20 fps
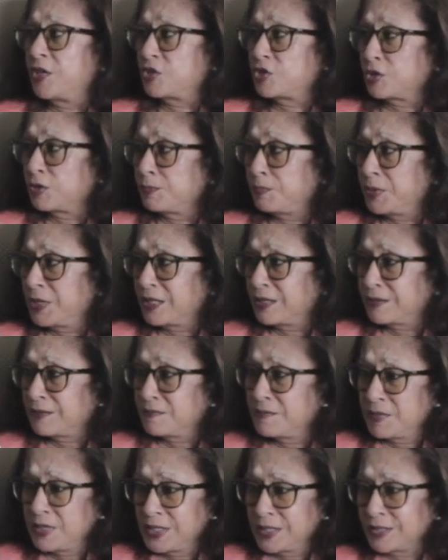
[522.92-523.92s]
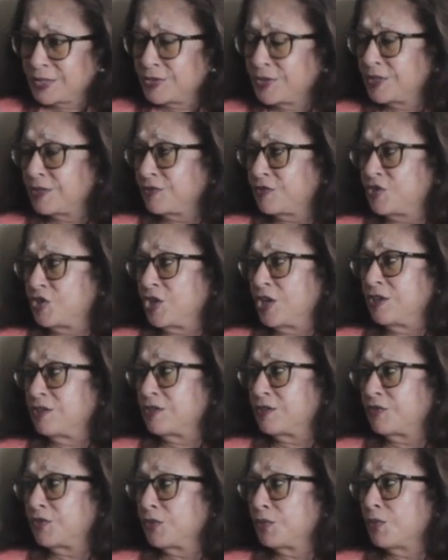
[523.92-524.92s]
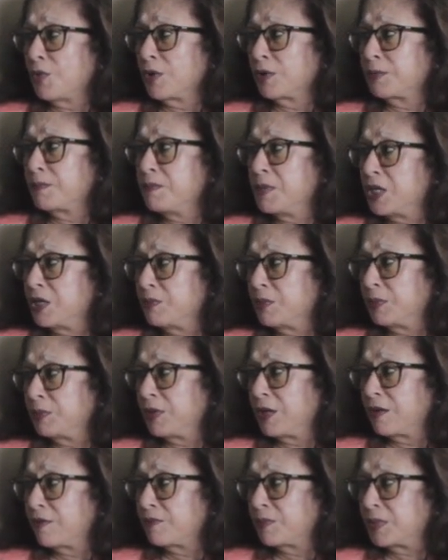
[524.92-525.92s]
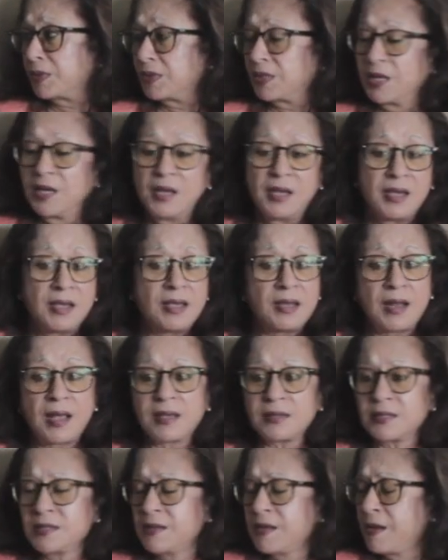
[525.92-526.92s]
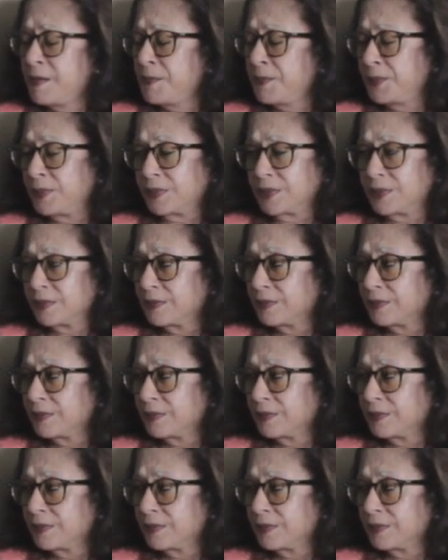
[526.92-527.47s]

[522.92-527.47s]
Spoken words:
There should be administrative change if you want minimum government. It hasn't happened.